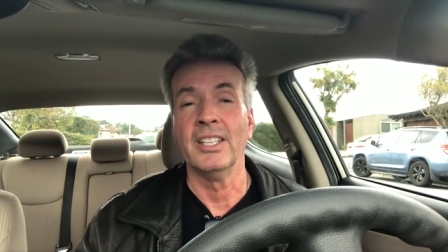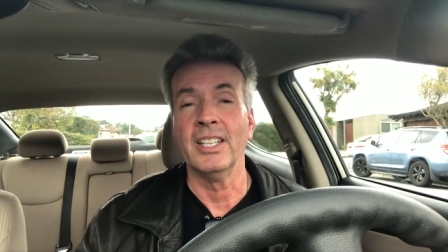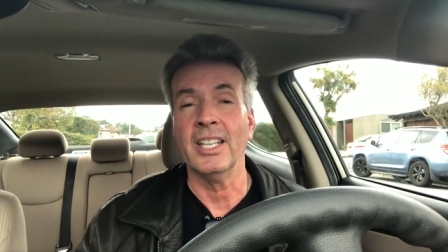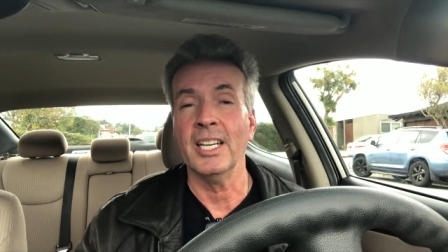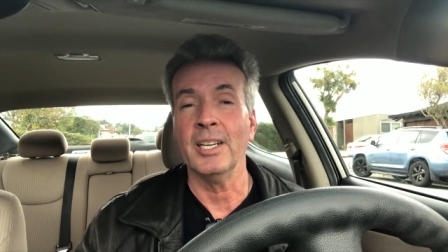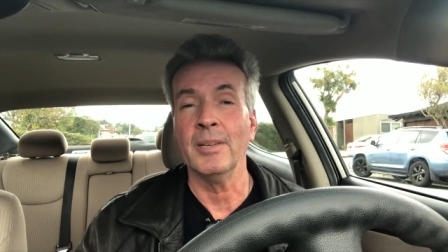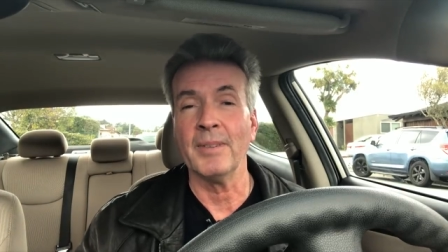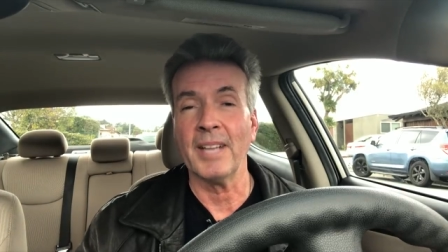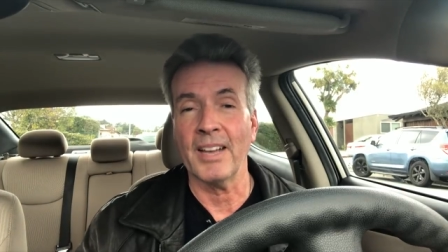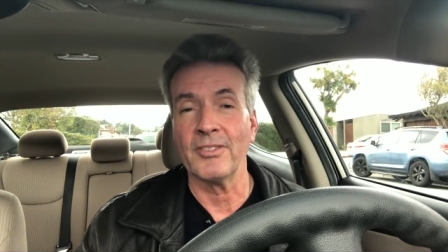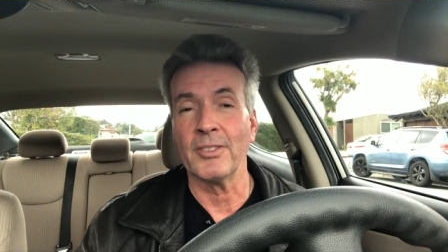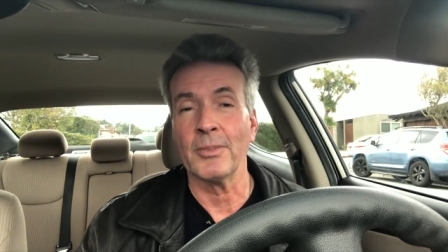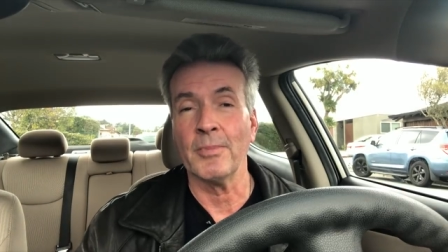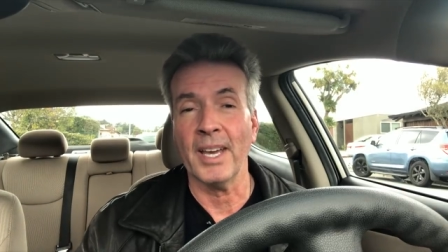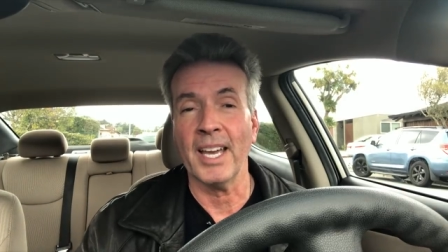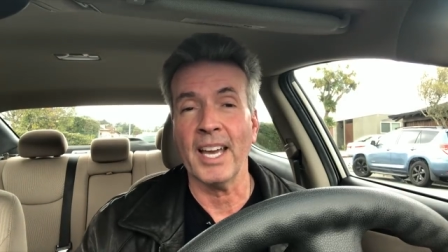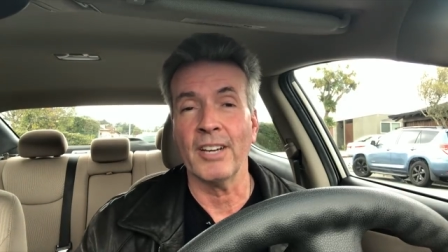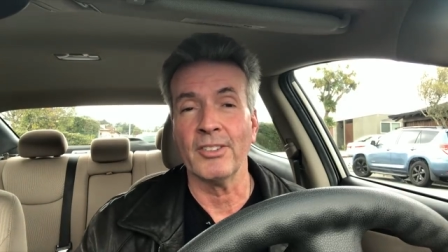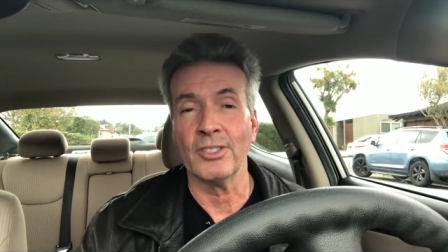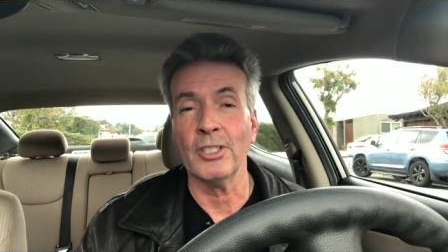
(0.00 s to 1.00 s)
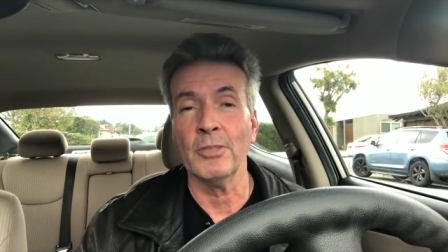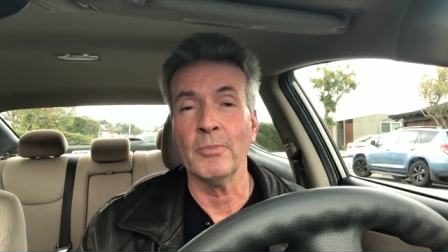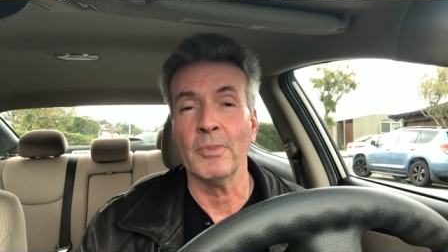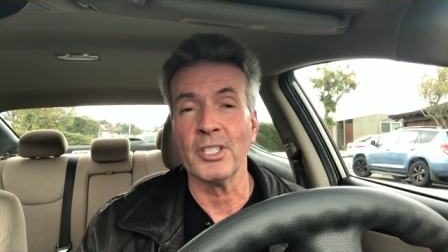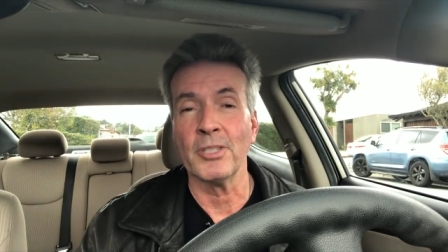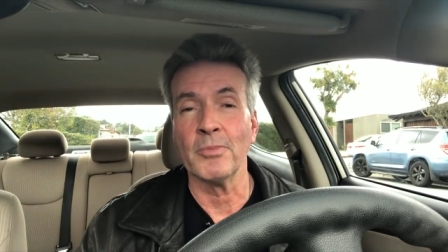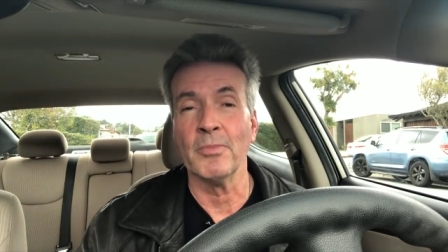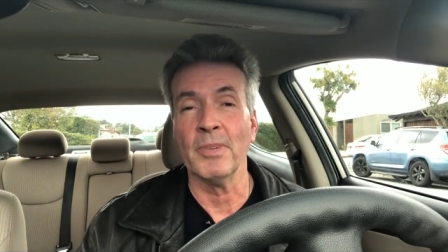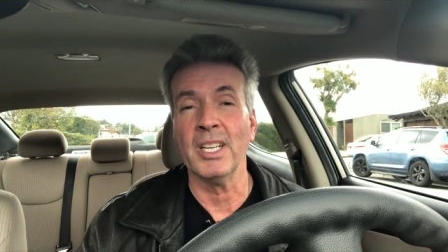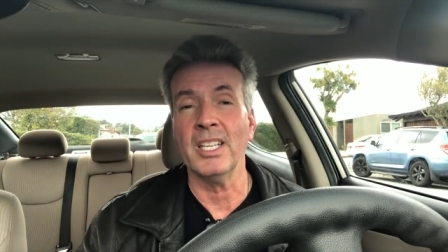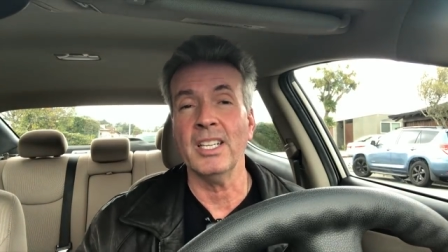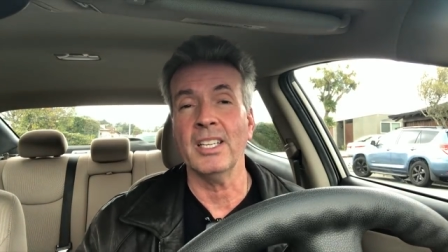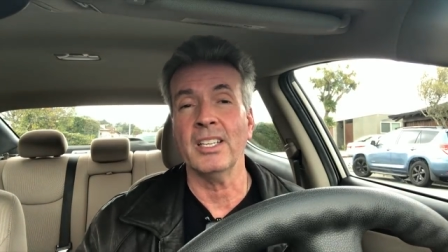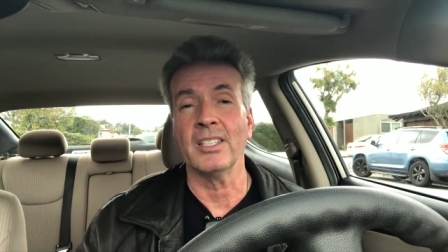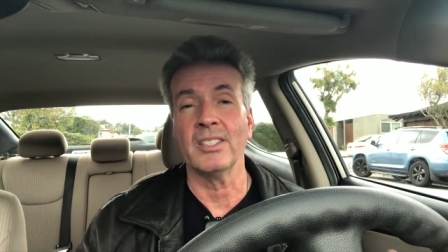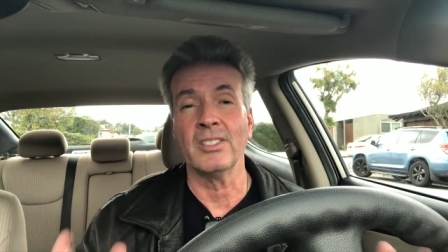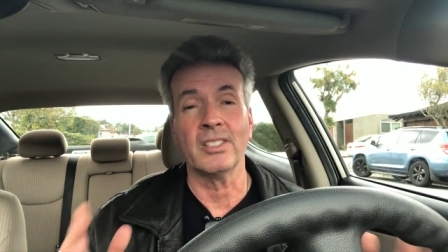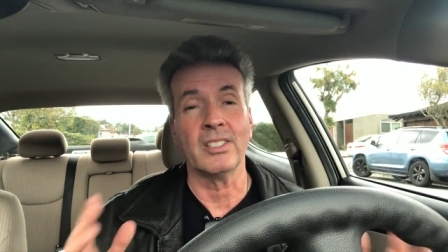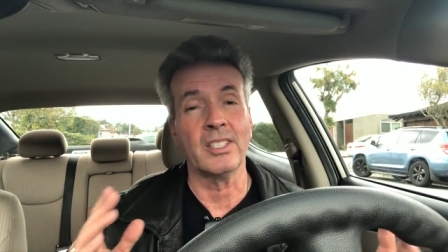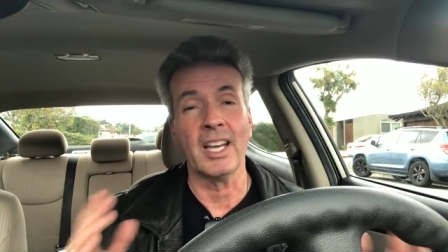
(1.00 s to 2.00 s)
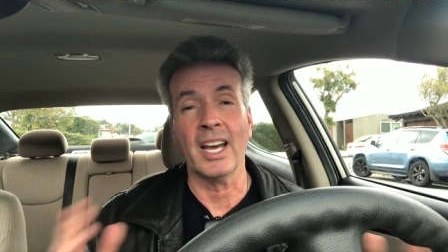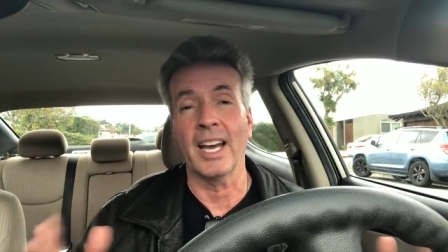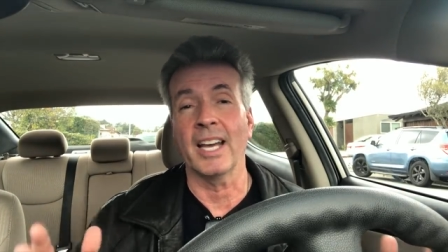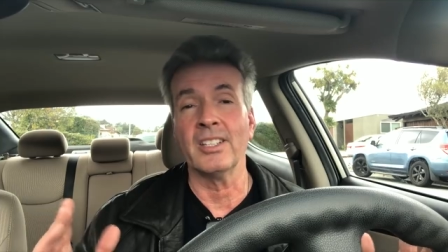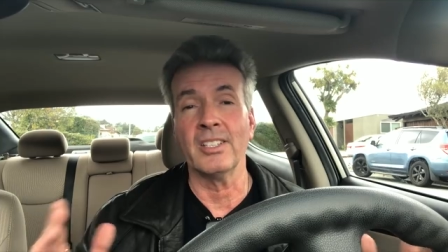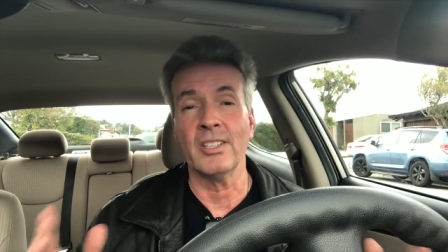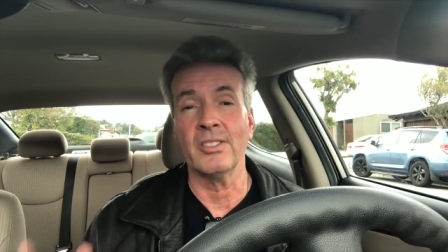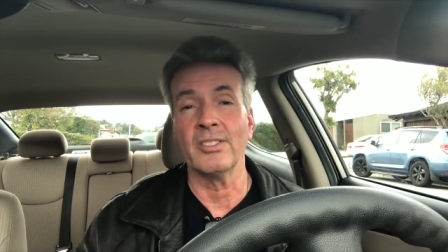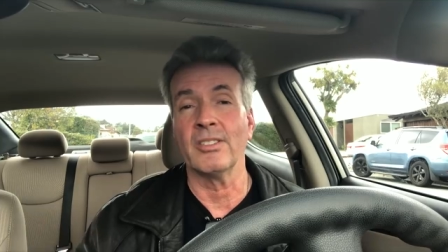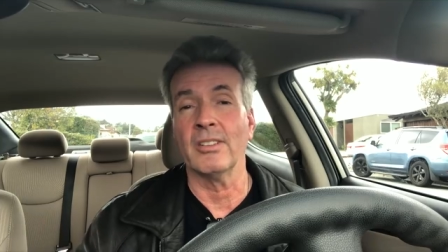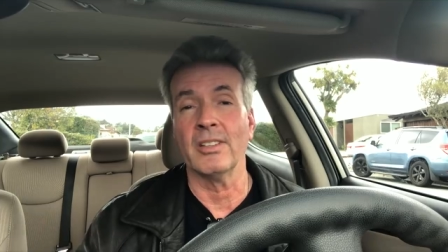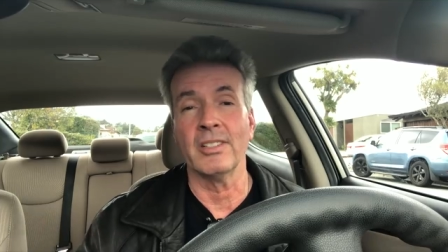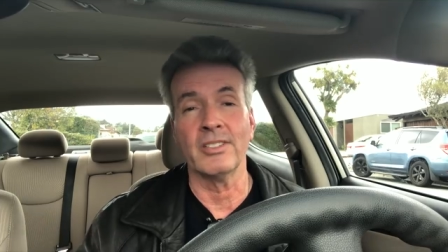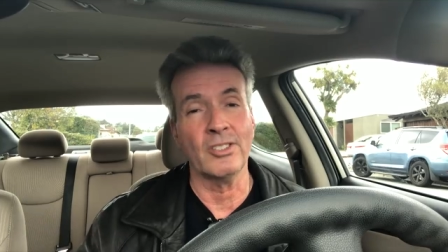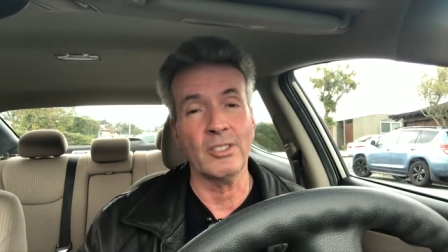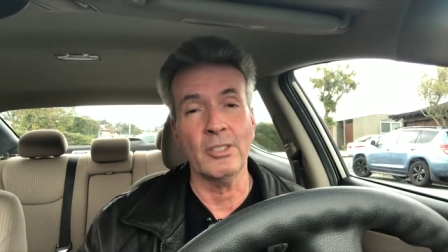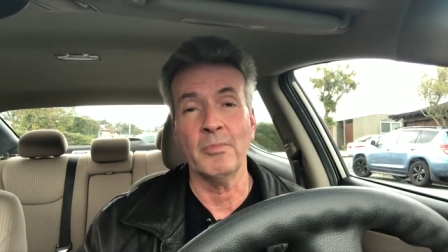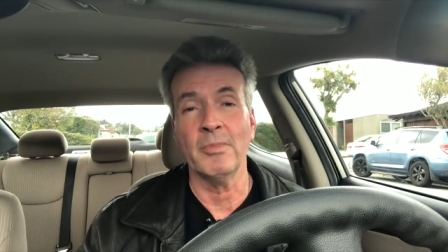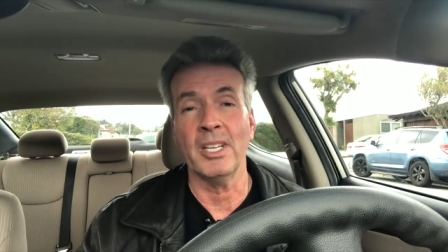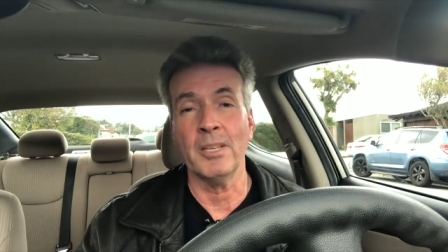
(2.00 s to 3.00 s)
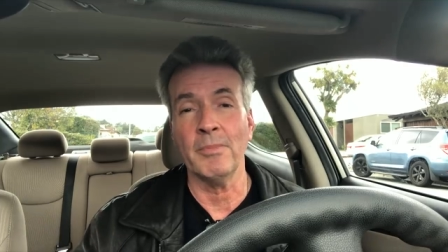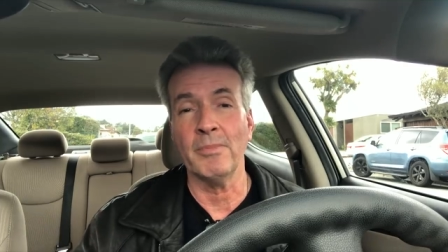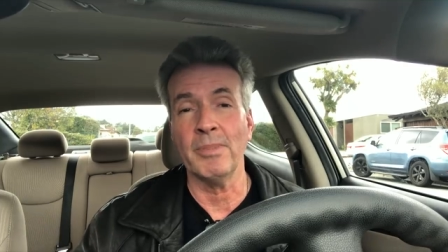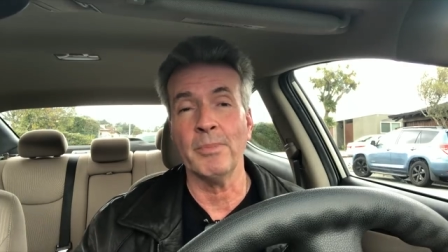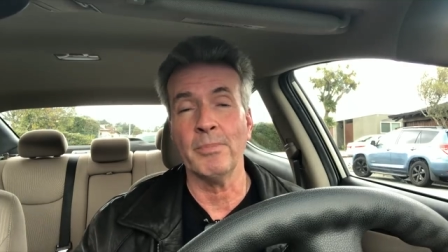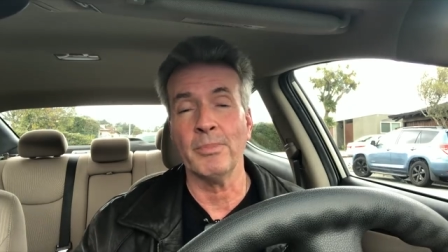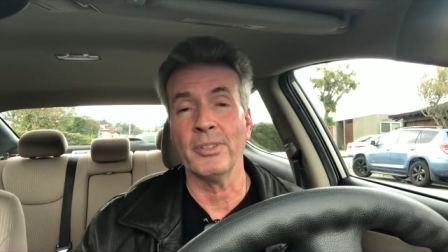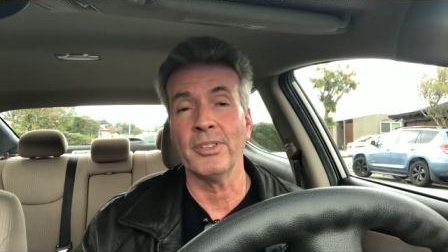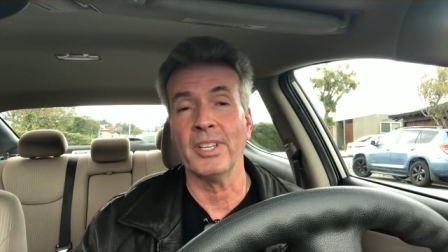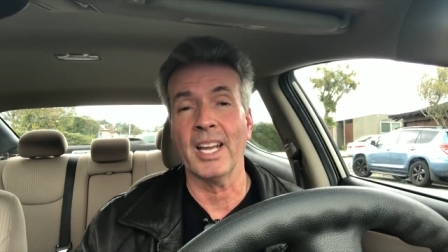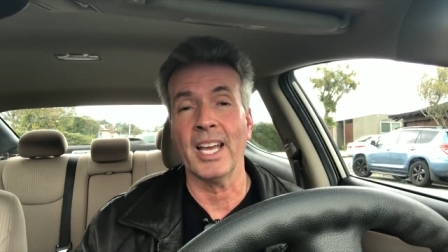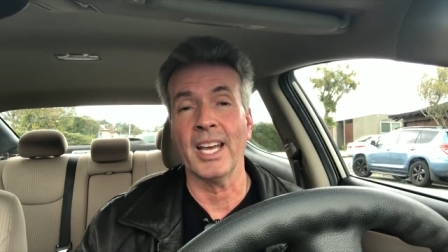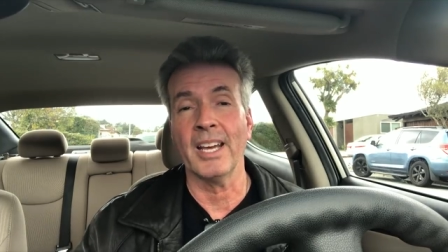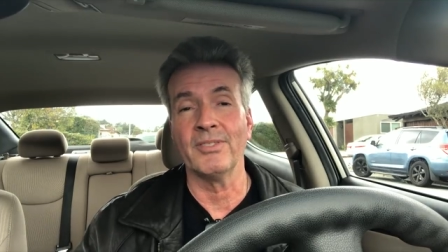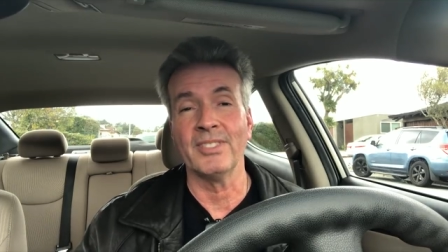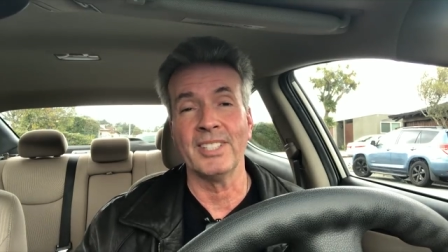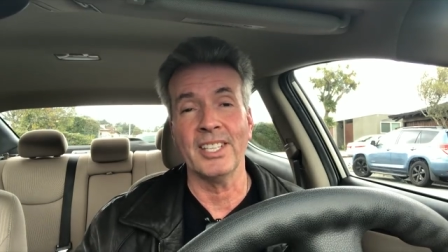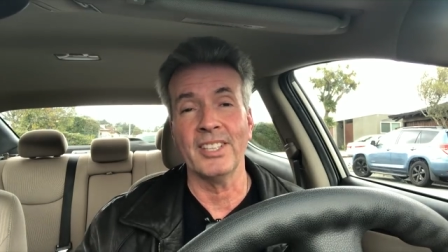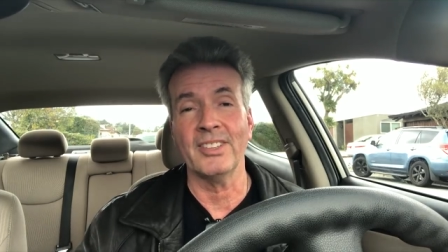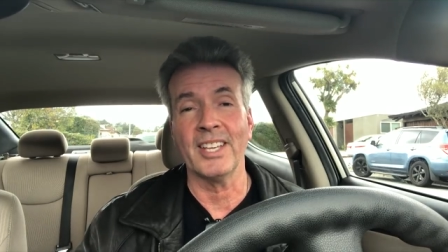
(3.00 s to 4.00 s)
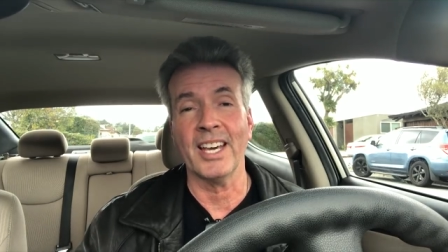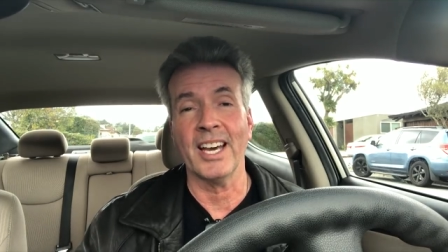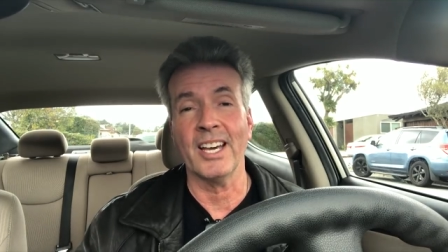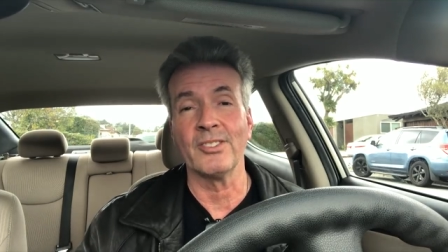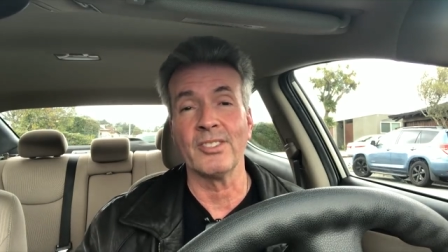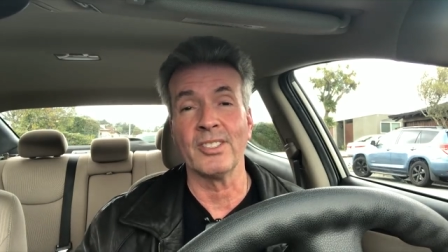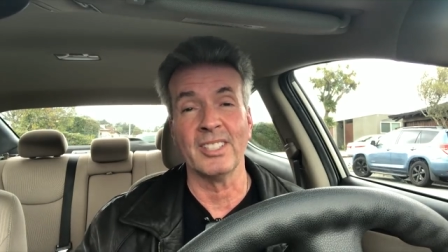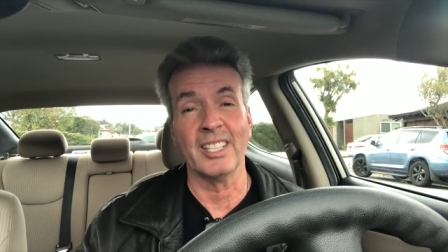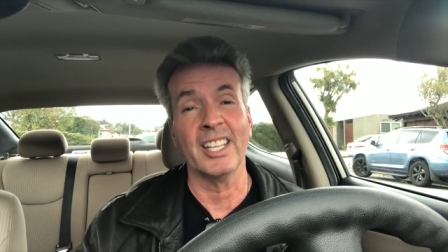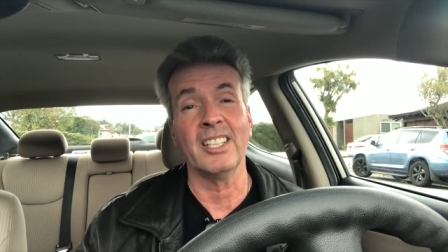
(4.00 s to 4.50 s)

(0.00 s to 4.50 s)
They didn't have to pay out too much money because God knows there aren't too many people that have 10,000,